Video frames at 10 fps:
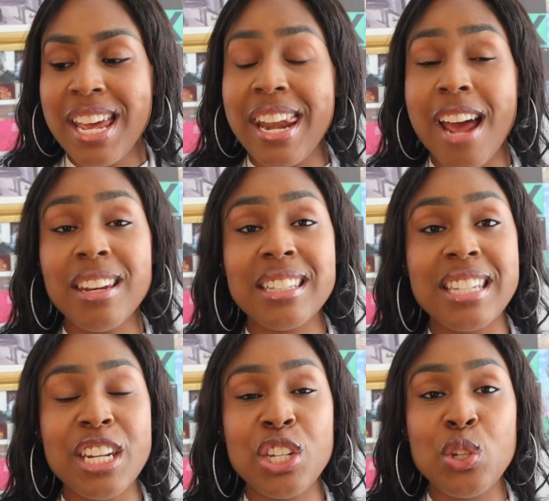now let's
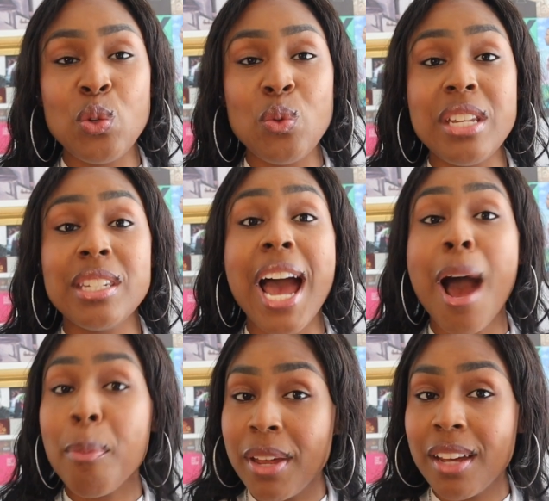get into the
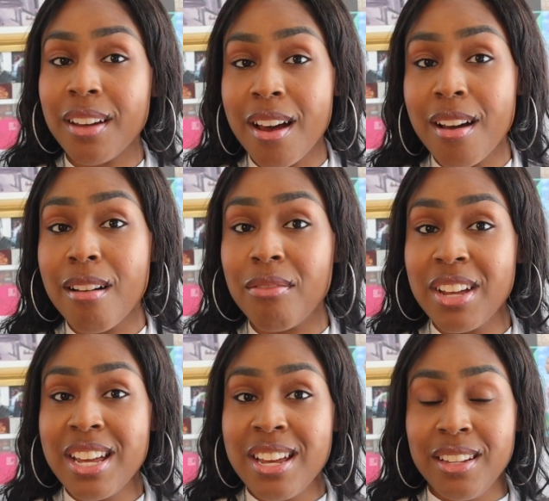topic of
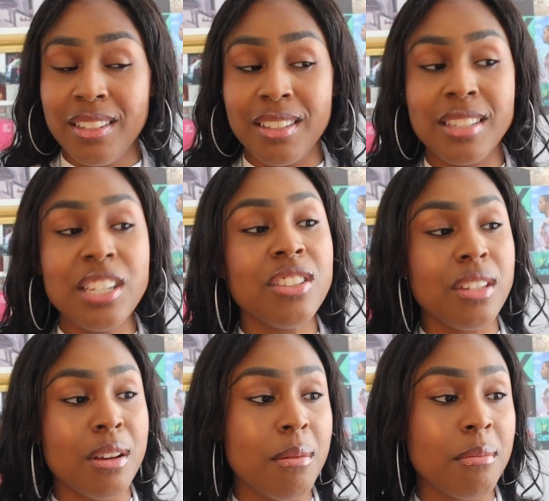
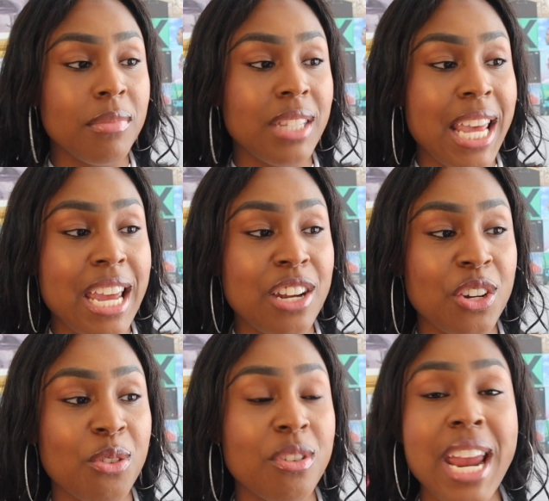systems
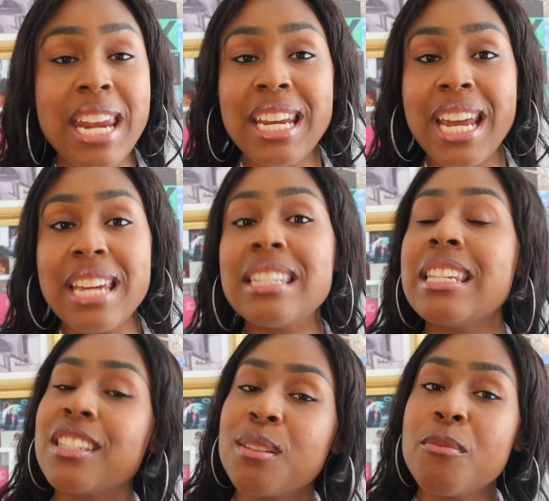and creating a
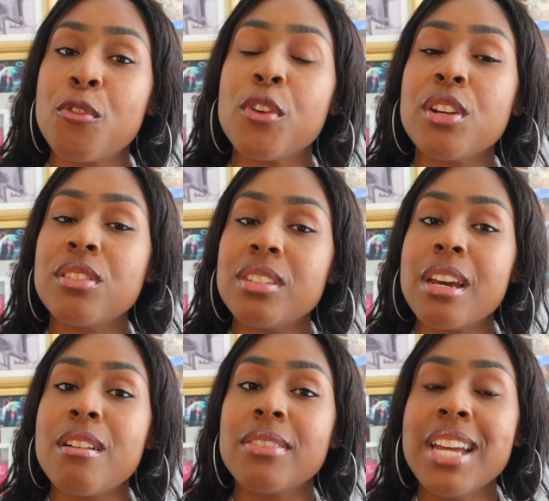system for
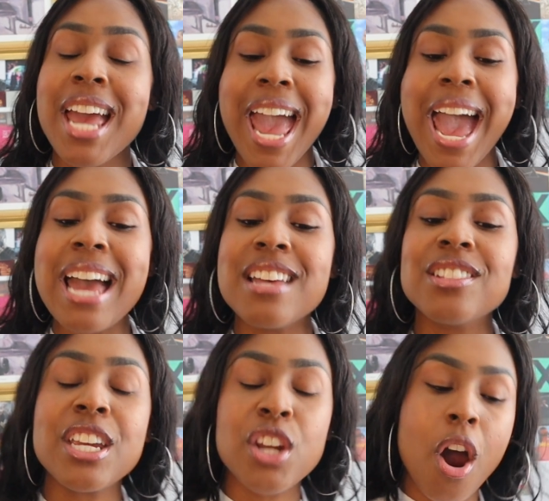yourself
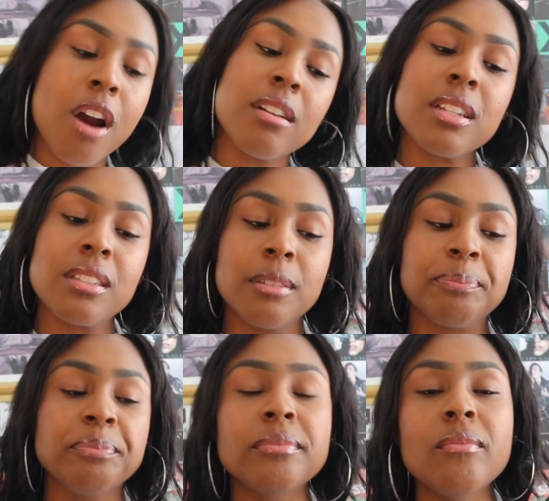as an artist.
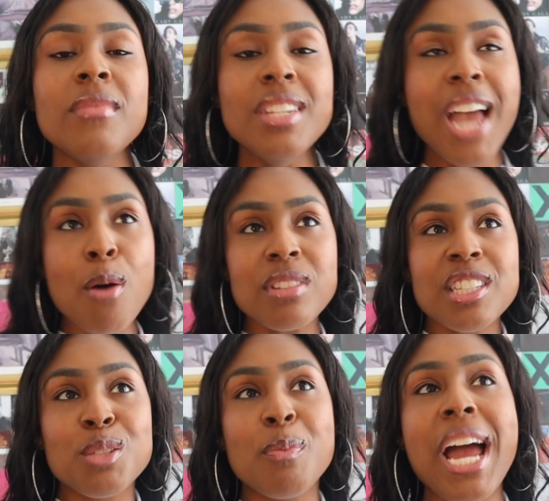I was
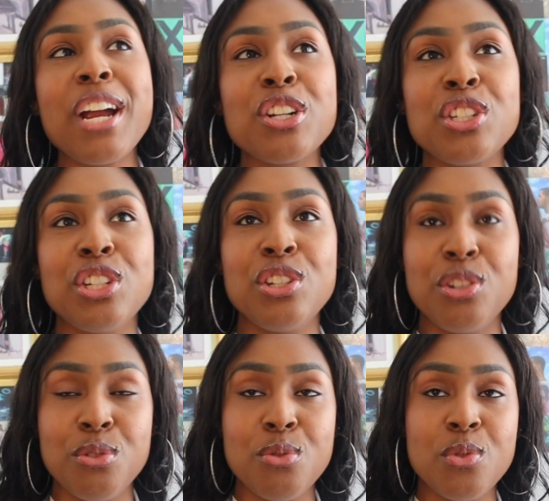inspired to
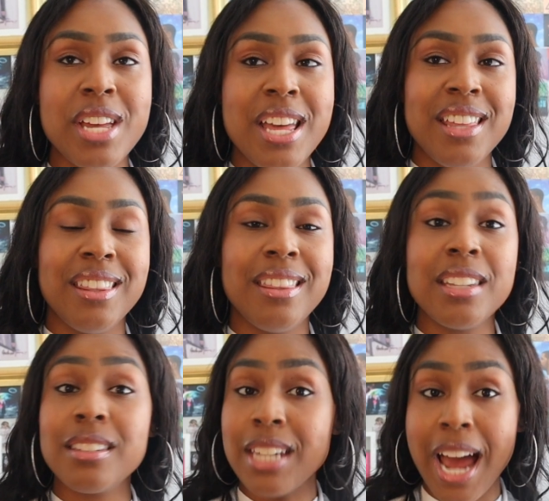do
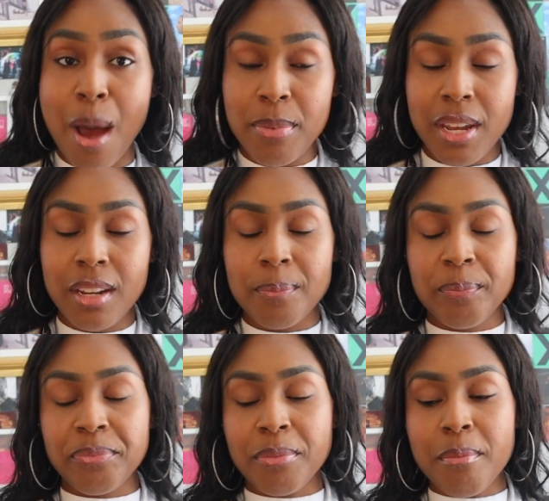this topic
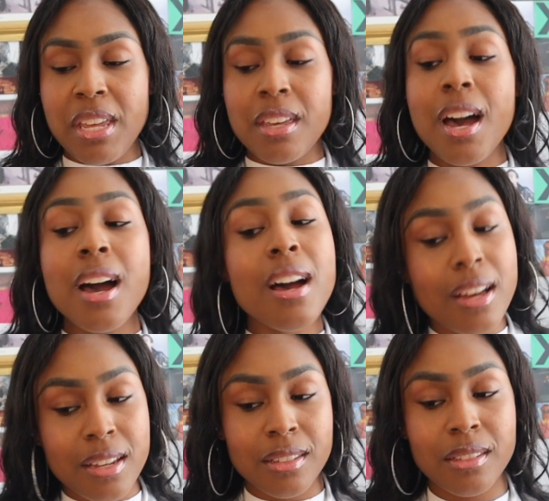
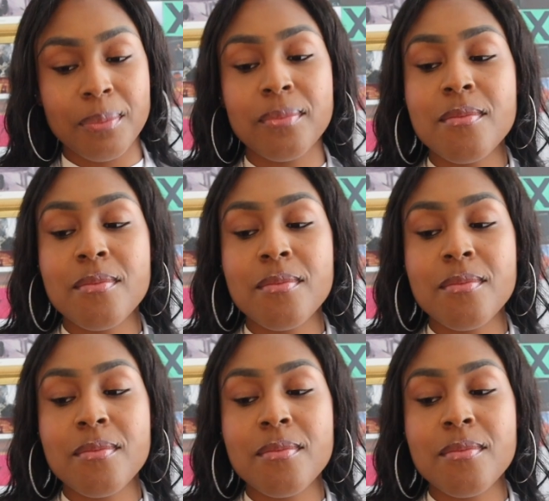because